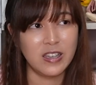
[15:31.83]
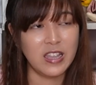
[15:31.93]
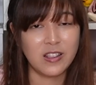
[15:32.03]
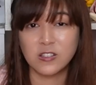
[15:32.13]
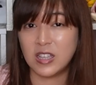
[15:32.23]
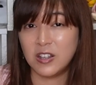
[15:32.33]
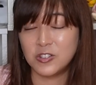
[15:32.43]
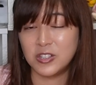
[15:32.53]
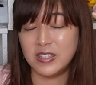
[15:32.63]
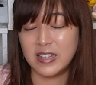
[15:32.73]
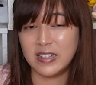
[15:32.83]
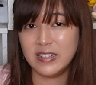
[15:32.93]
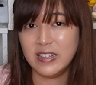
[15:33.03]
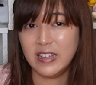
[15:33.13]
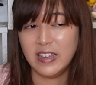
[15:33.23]
8,800
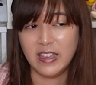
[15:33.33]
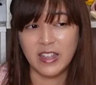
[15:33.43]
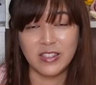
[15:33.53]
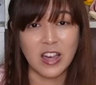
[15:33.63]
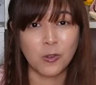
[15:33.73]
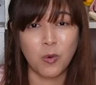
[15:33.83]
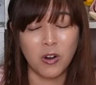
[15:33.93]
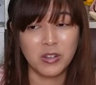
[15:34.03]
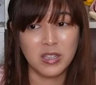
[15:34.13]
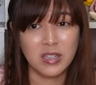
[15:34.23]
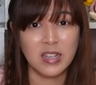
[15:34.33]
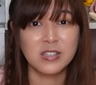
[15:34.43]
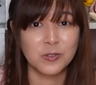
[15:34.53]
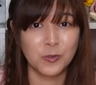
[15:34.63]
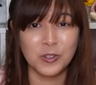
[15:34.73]
yen, and that quality,
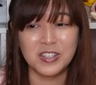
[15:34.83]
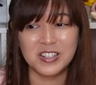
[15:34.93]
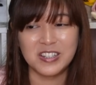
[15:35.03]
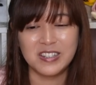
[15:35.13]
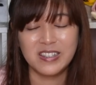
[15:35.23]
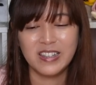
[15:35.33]
it's really good.